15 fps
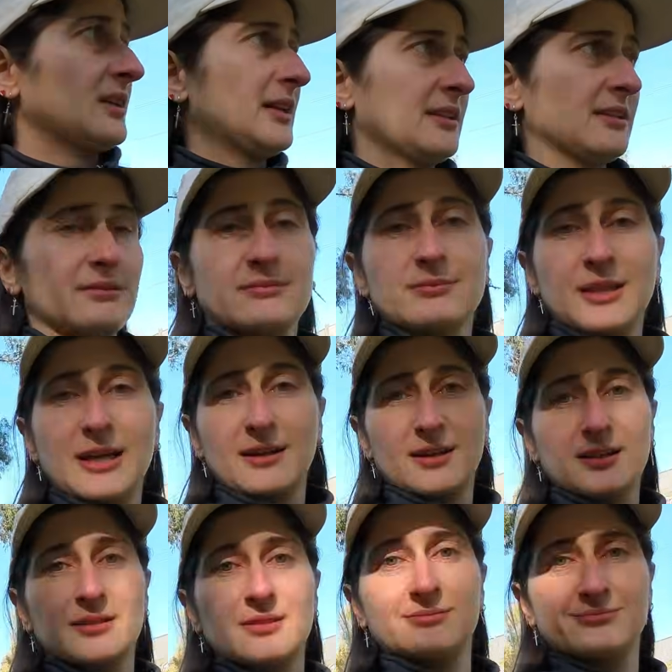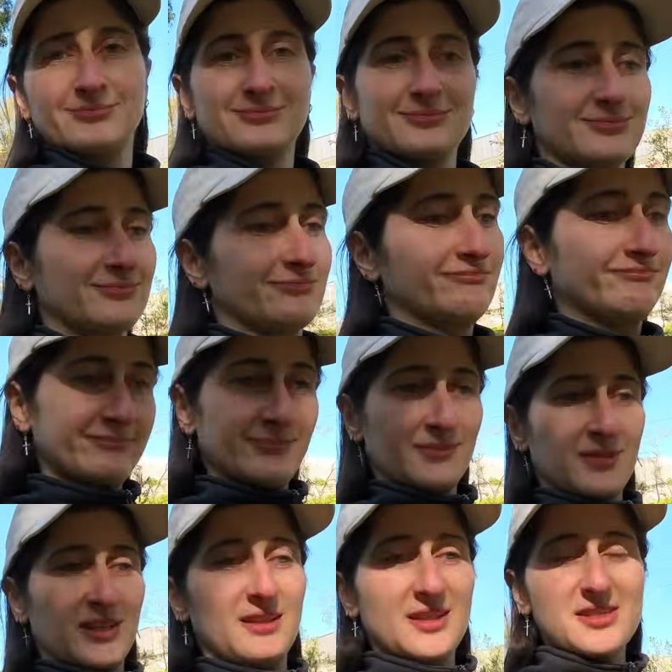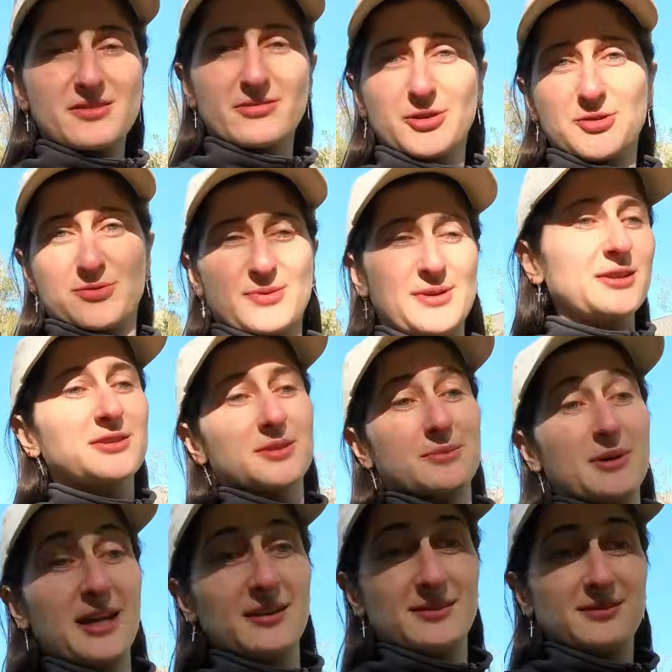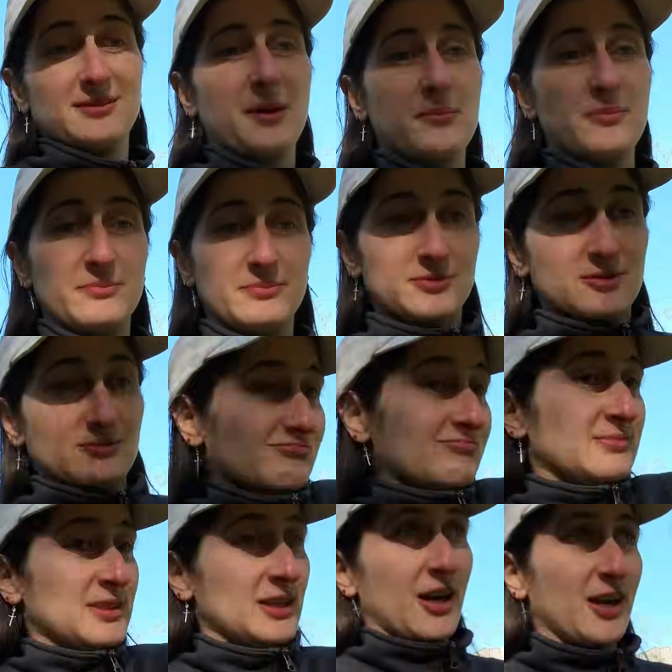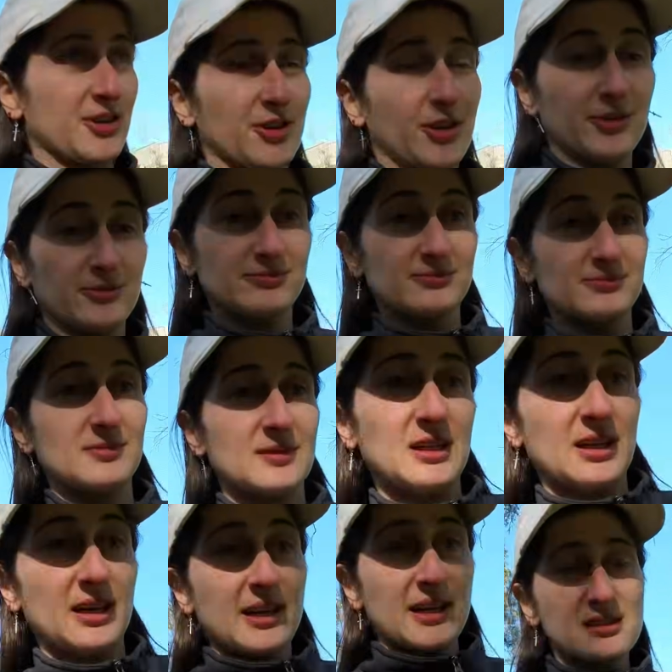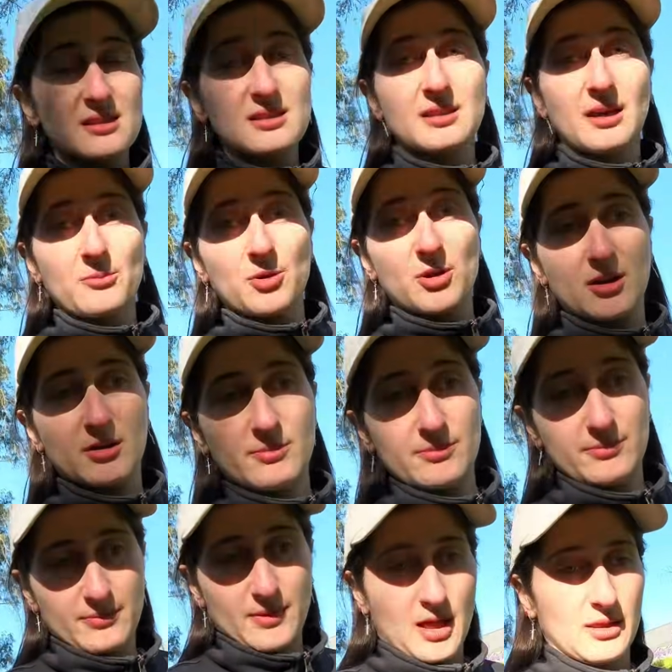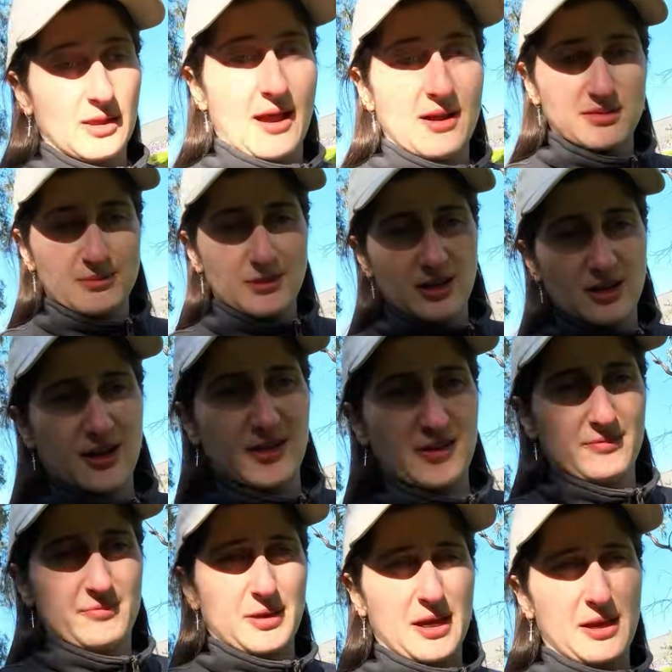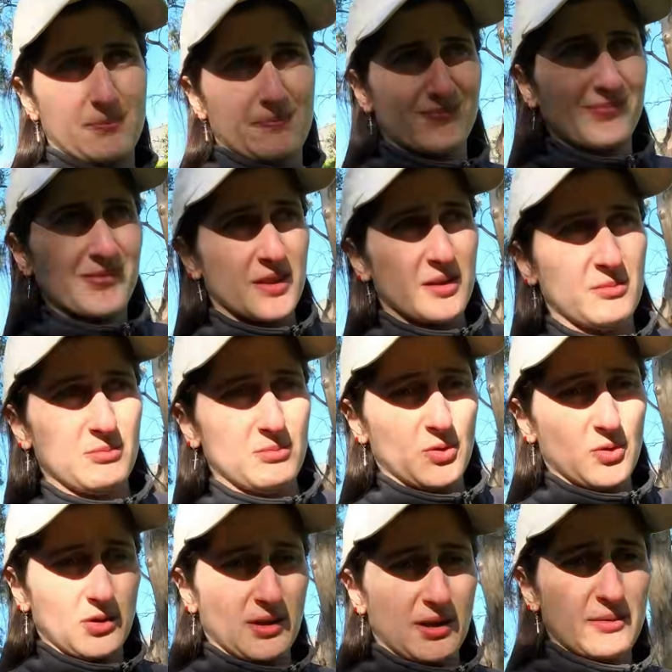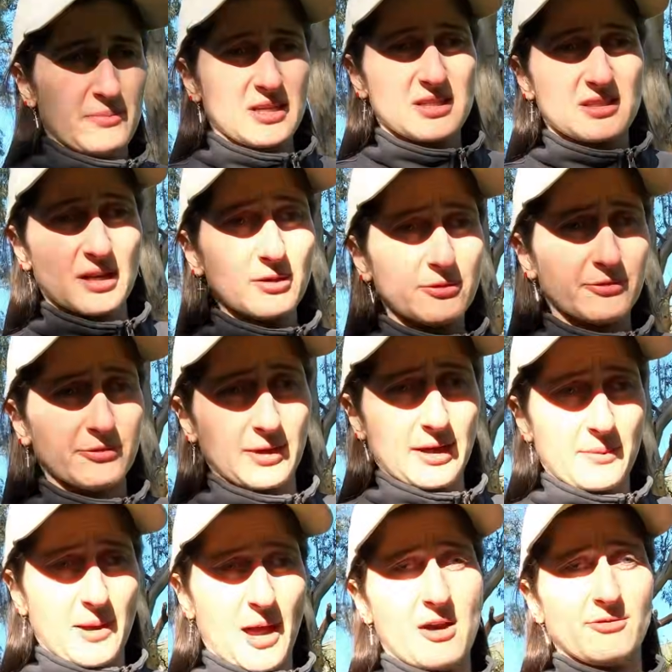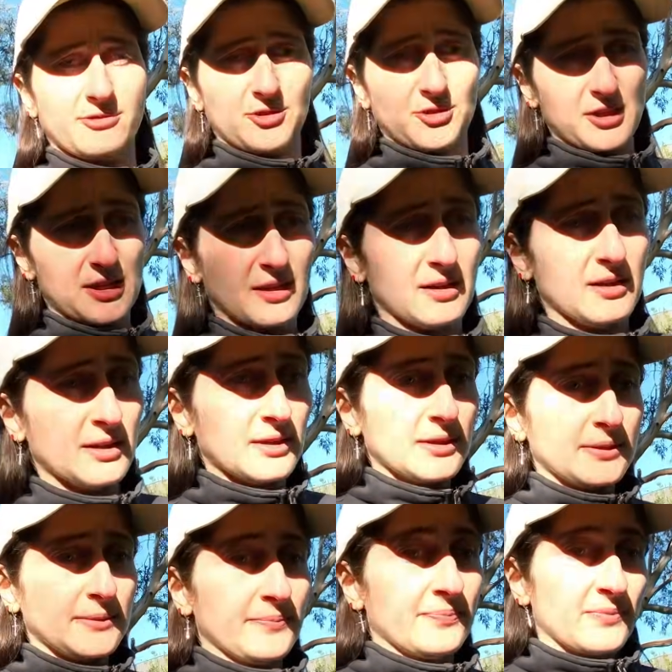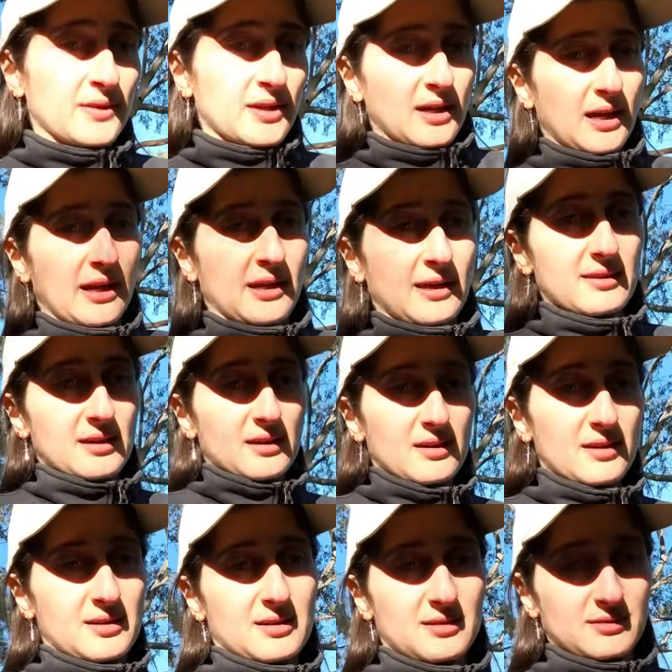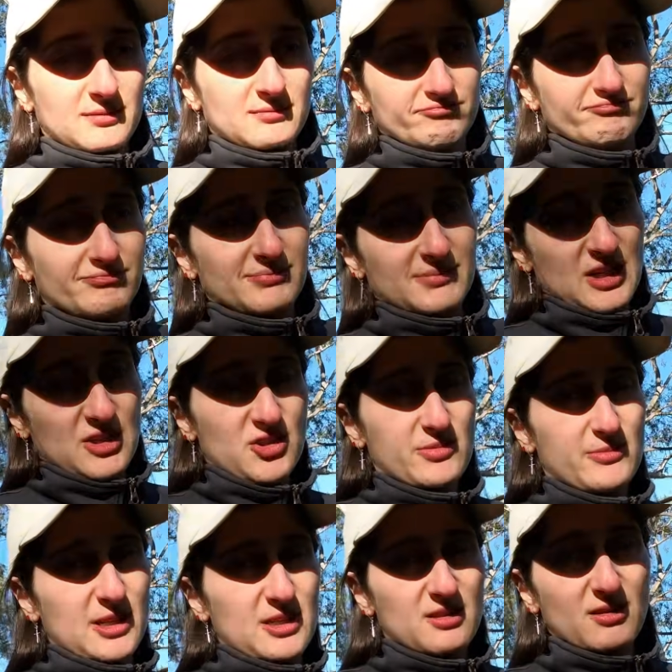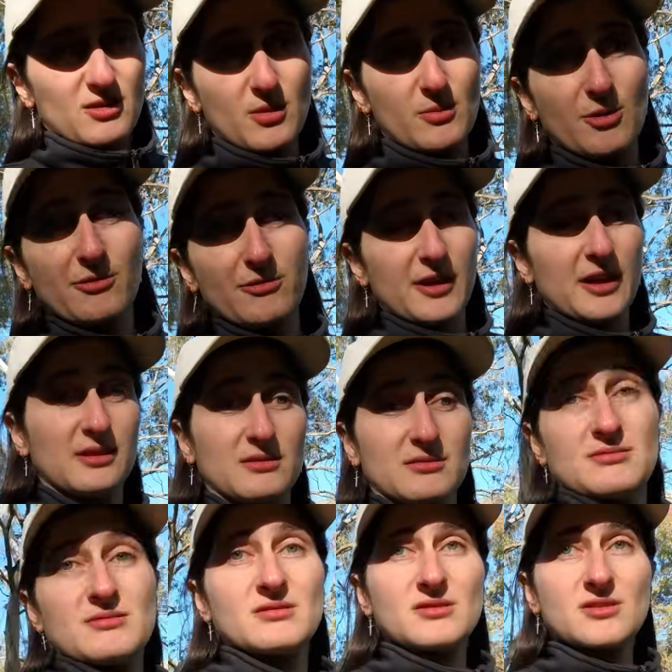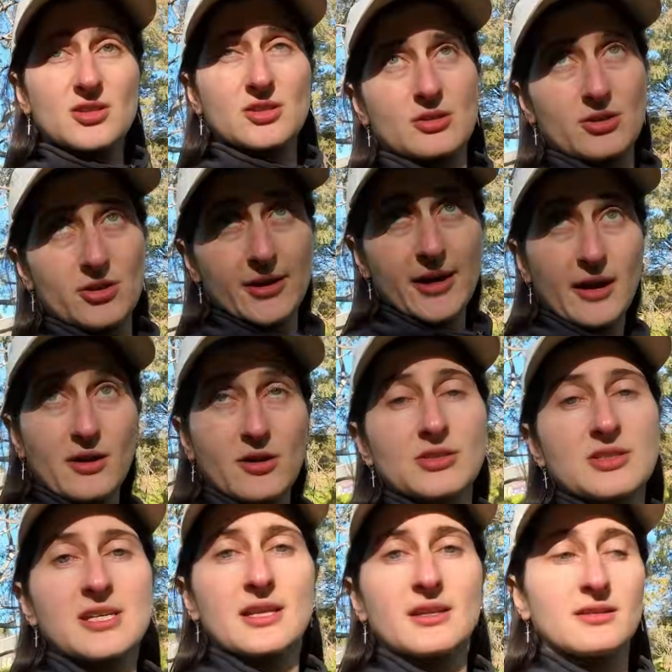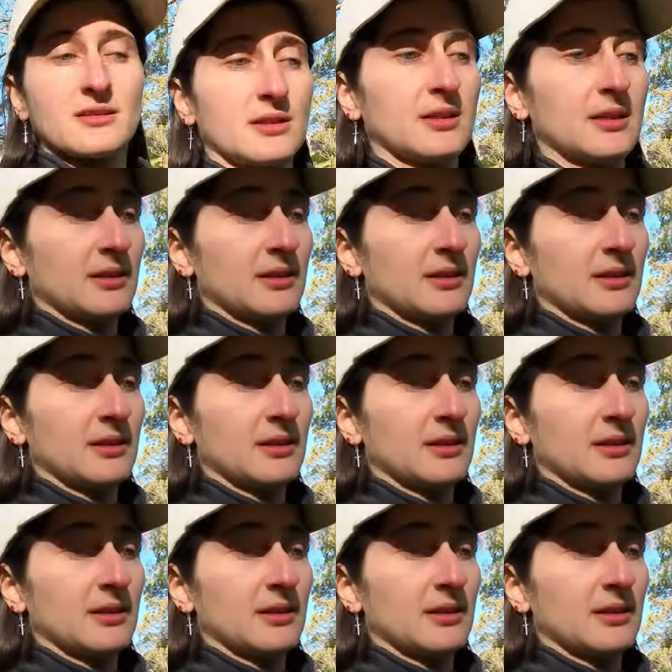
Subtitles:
And like, this feels real to me. I don't know. I guess this camera allows me to kind of be more like myself when I'm out vlogging. And I think it just makes it a lot more fun to create content